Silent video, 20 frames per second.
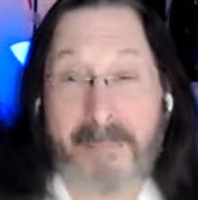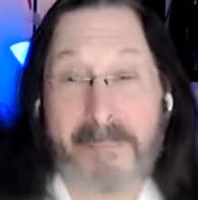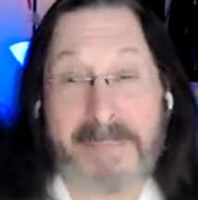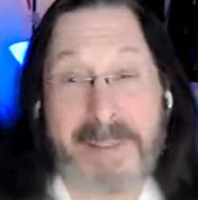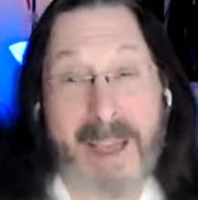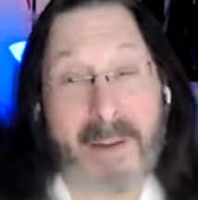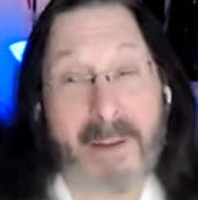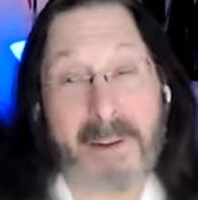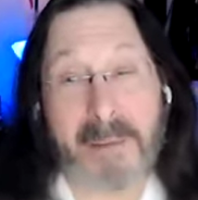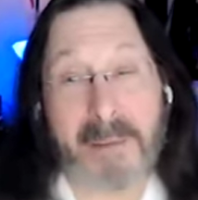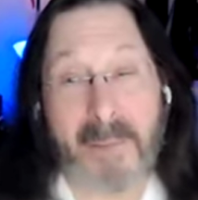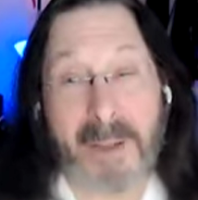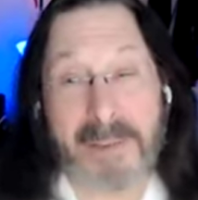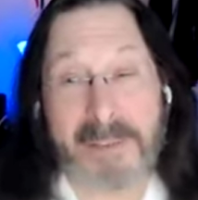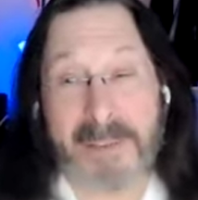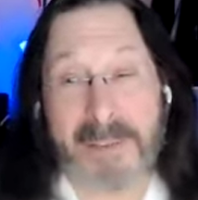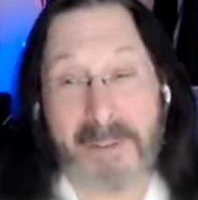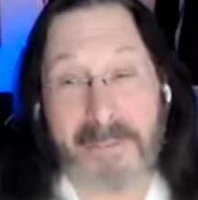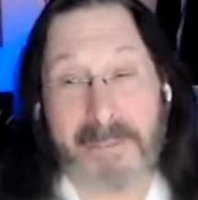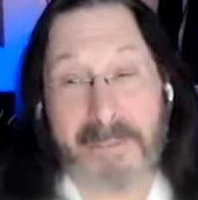I'm doubting
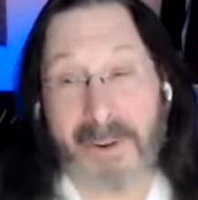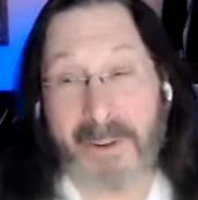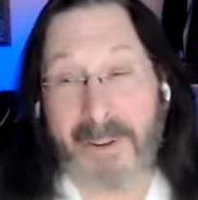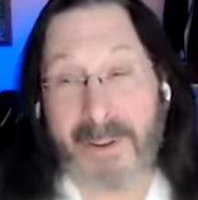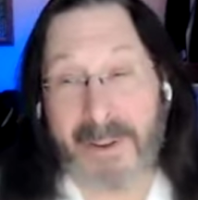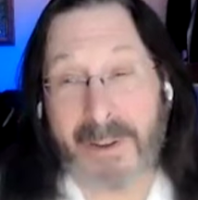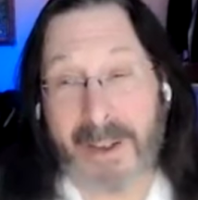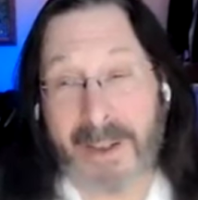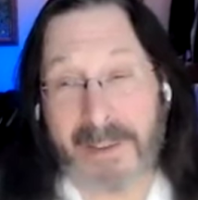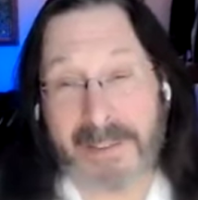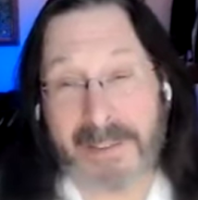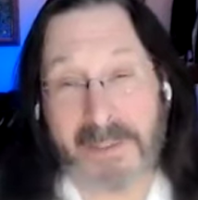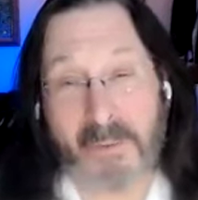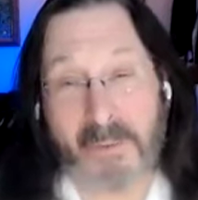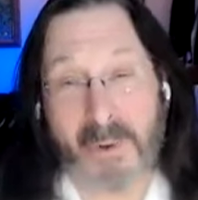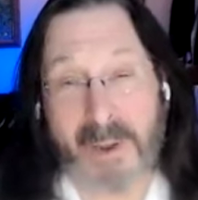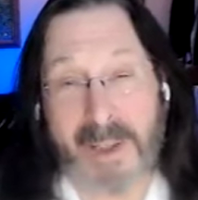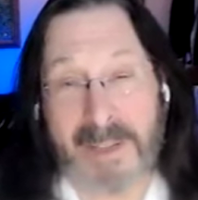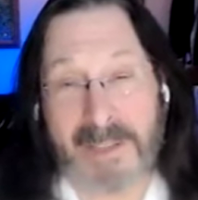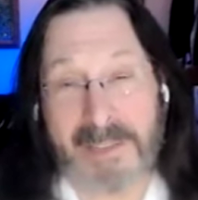myself in all kinds
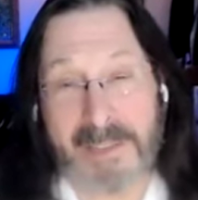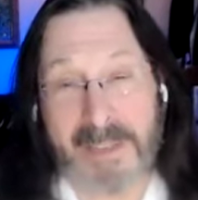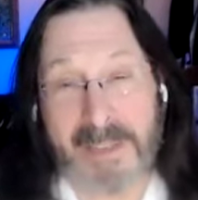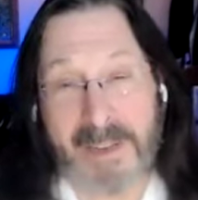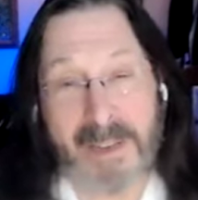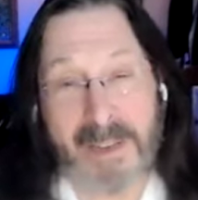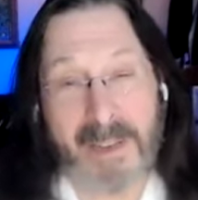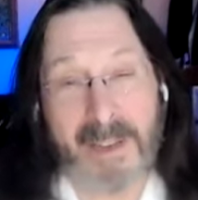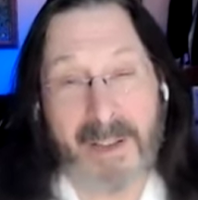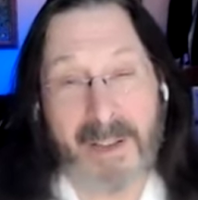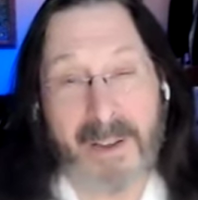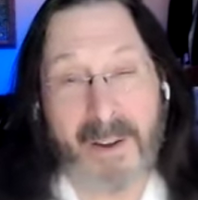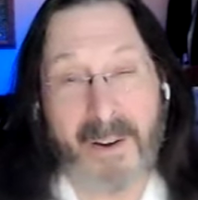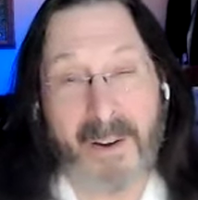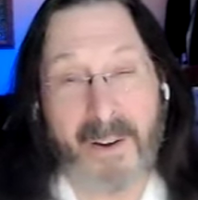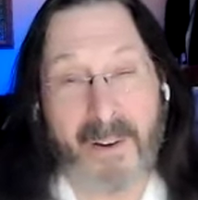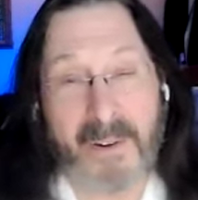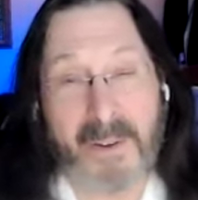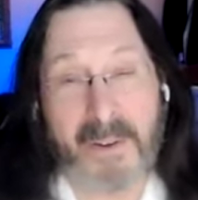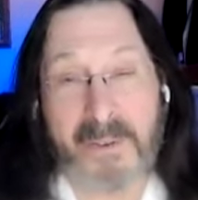of ways,
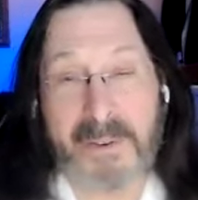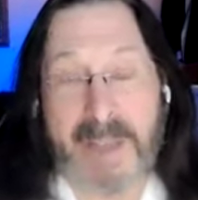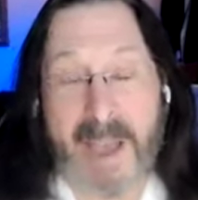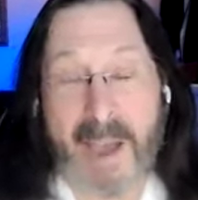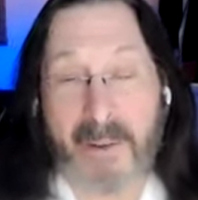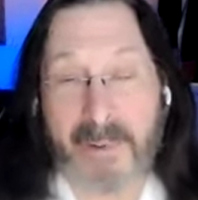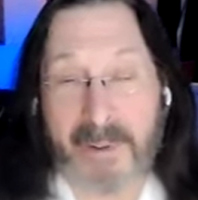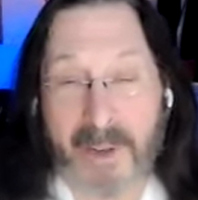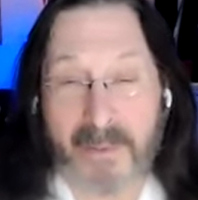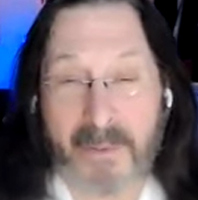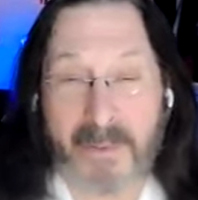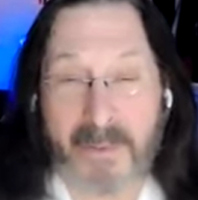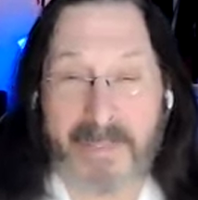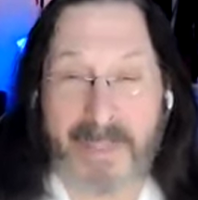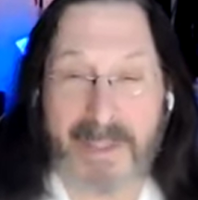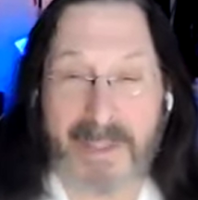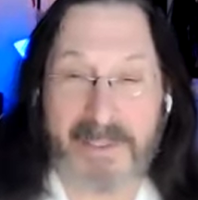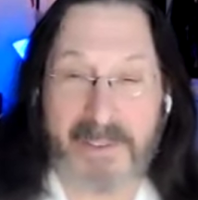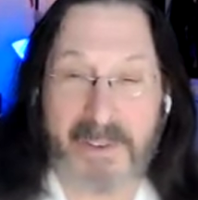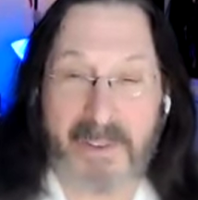or you doubt other
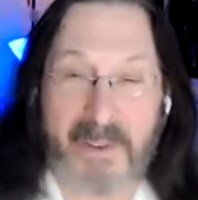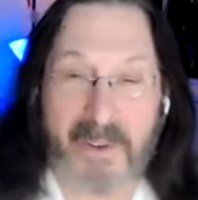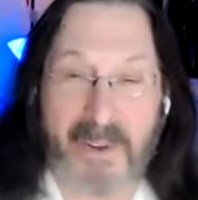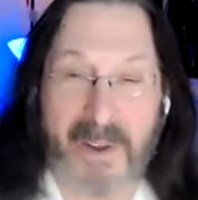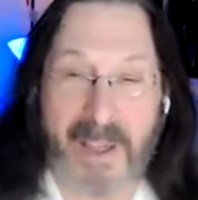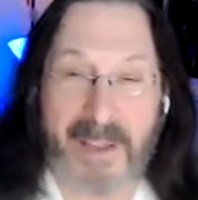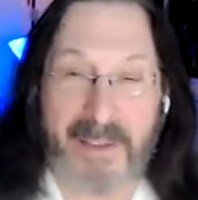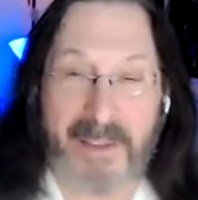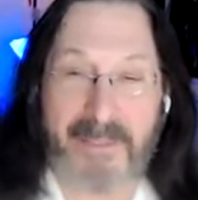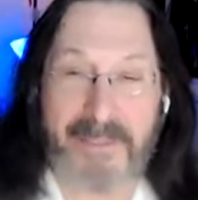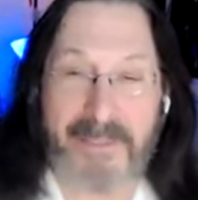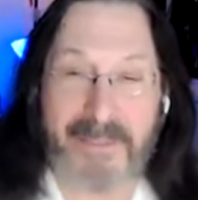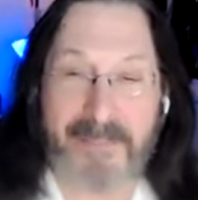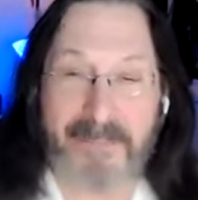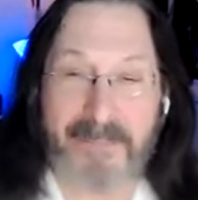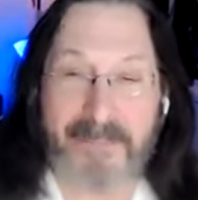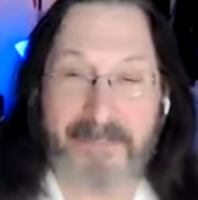things in your life